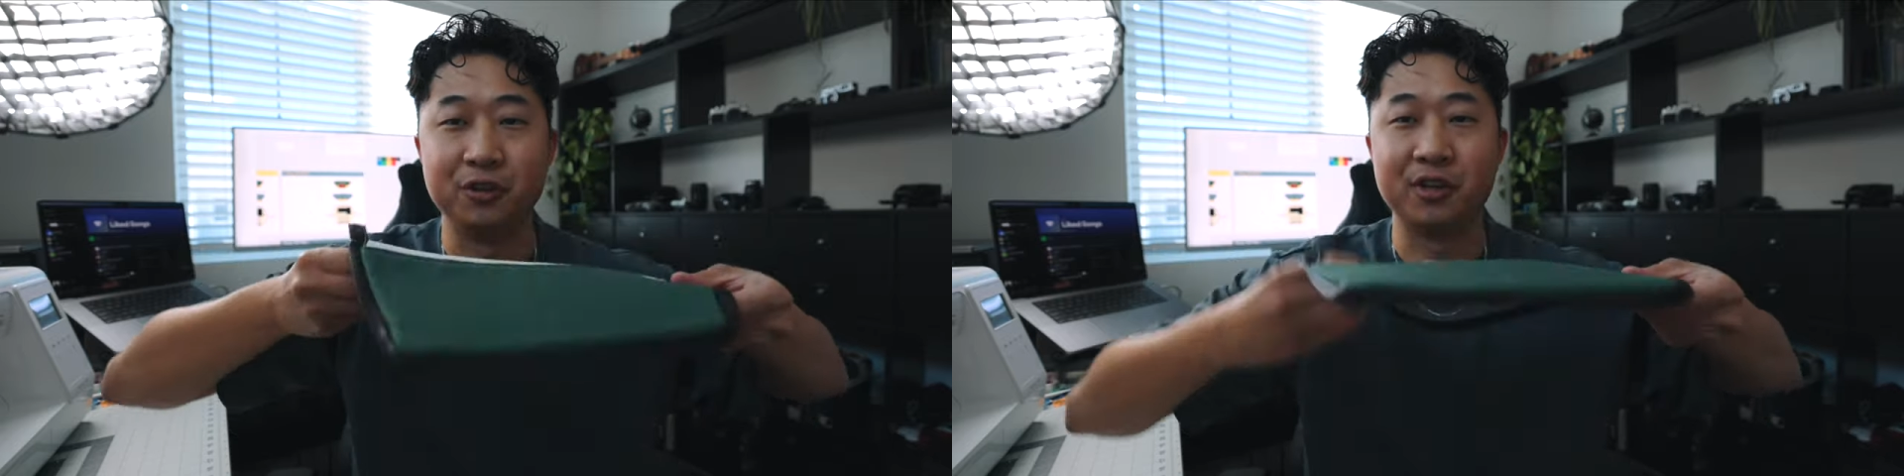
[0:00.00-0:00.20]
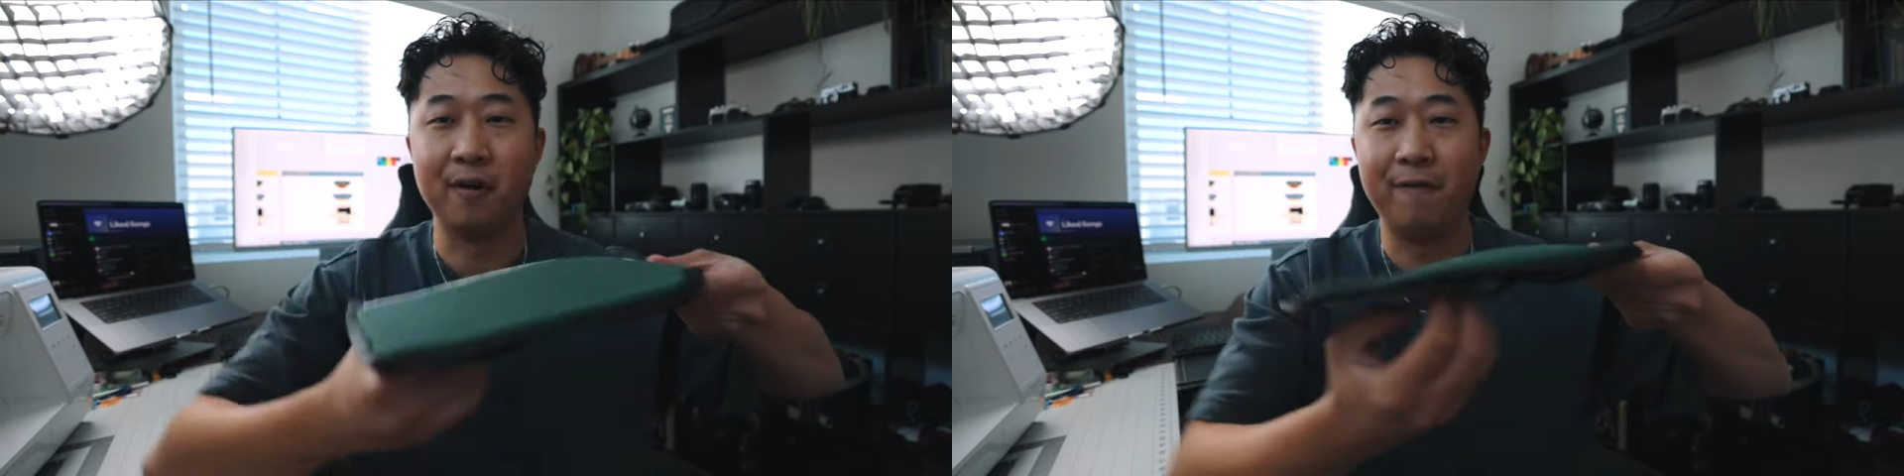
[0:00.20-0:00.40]

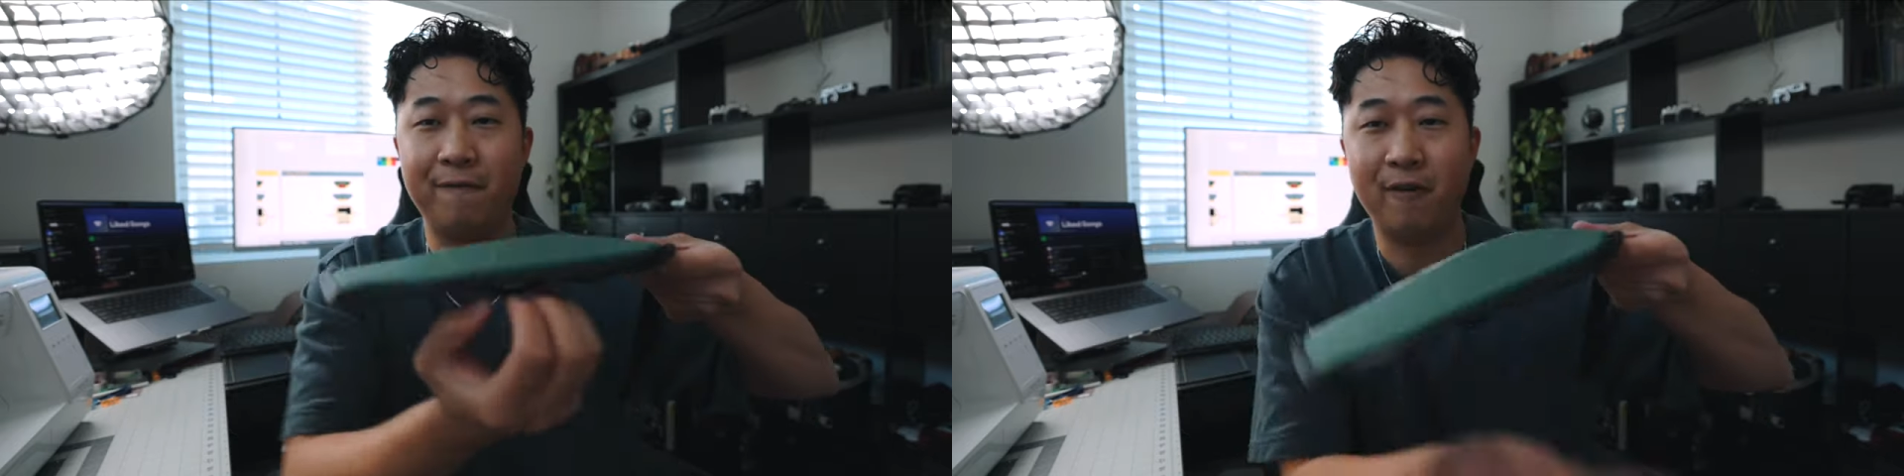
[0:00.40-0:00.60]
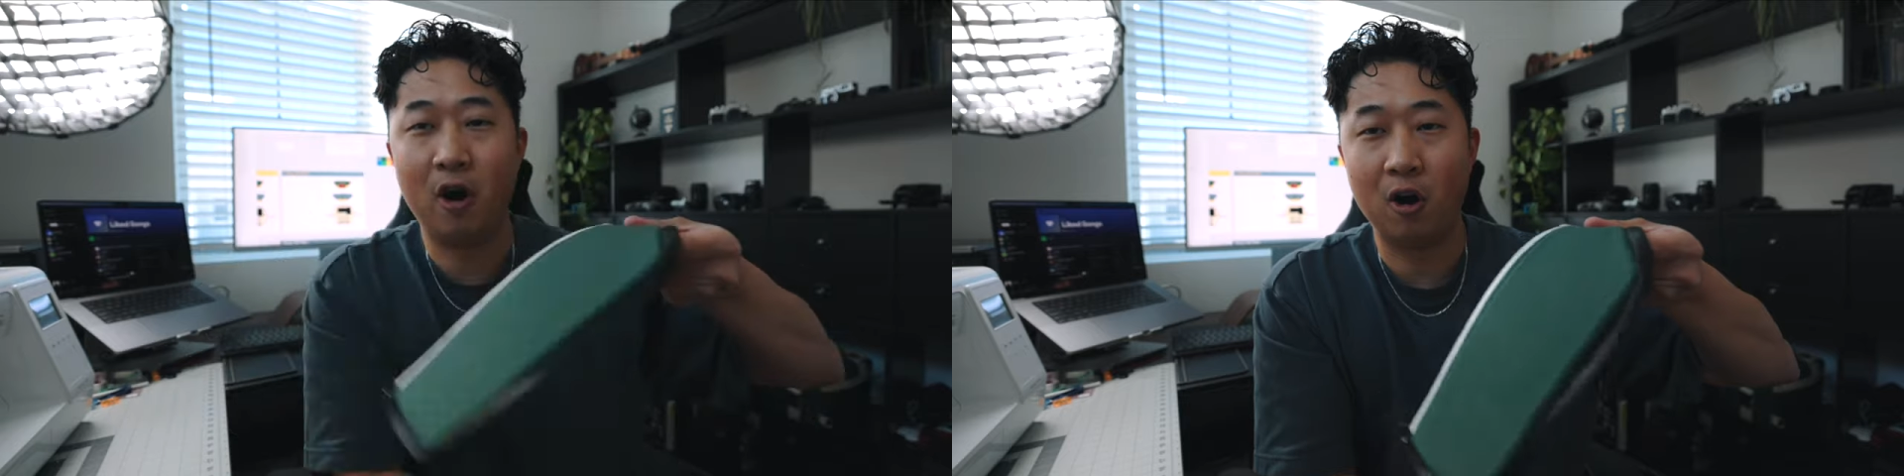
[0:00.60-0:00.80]
just gonna
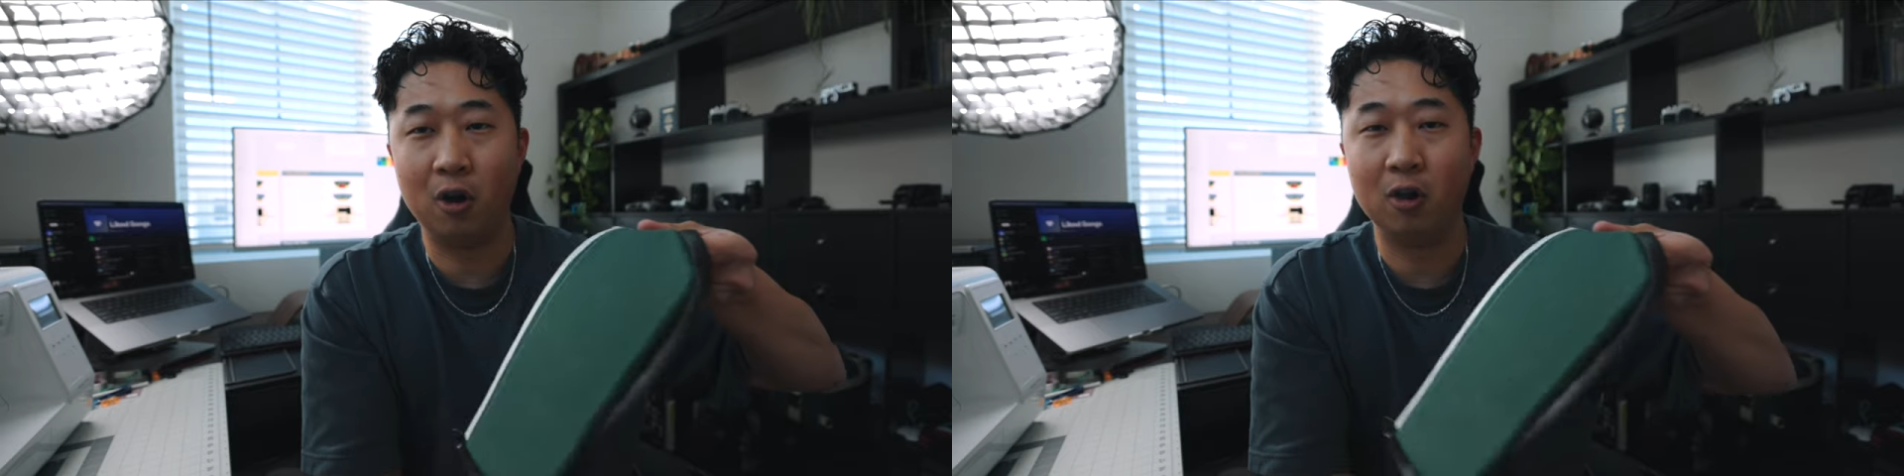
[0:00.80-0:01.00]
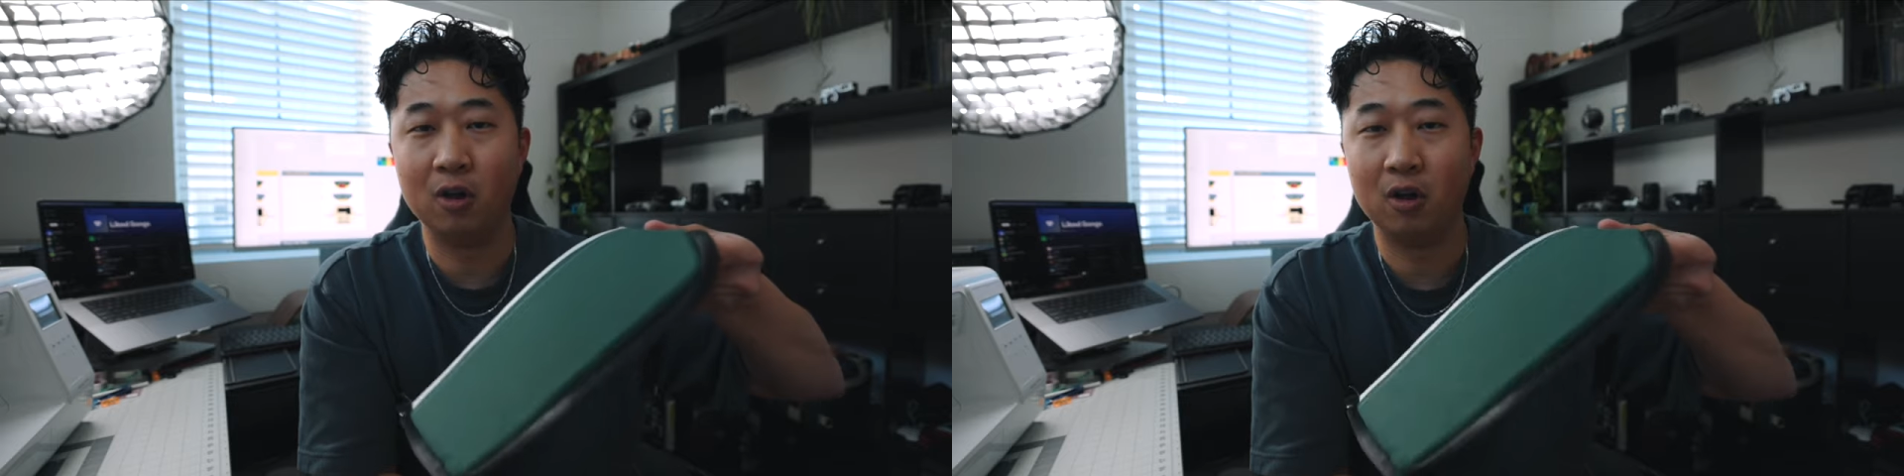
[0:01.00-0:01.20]

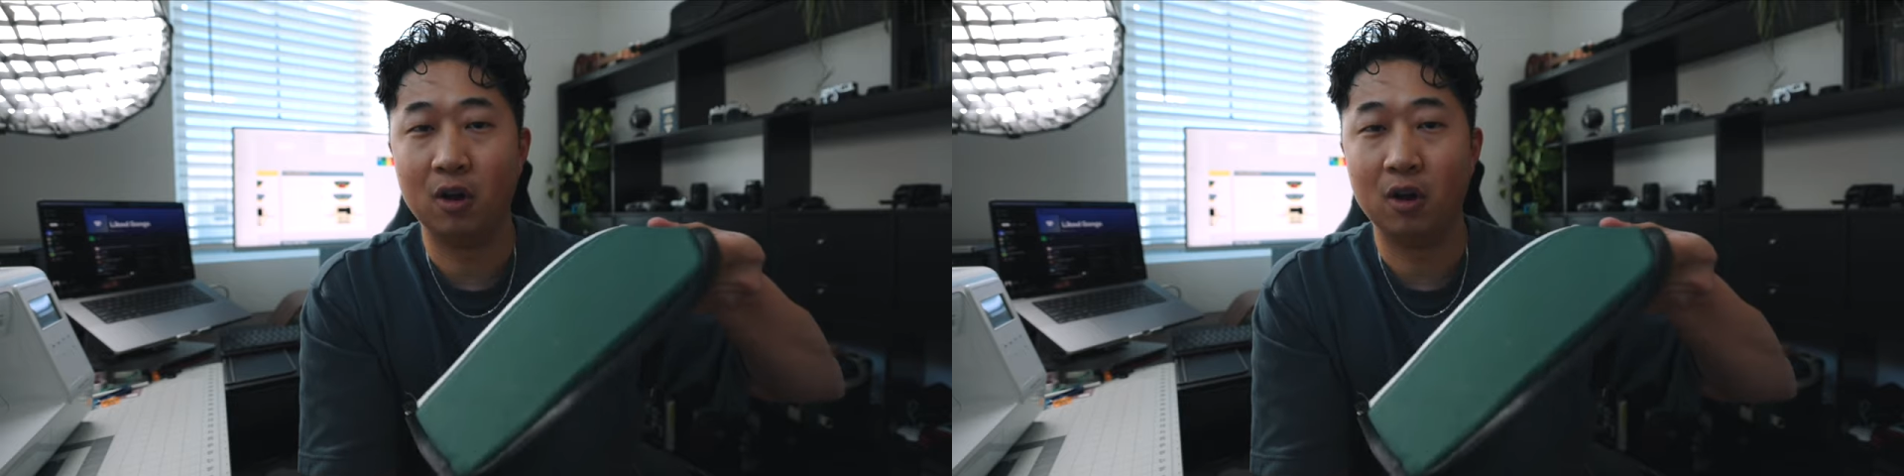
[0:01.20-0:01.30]
fall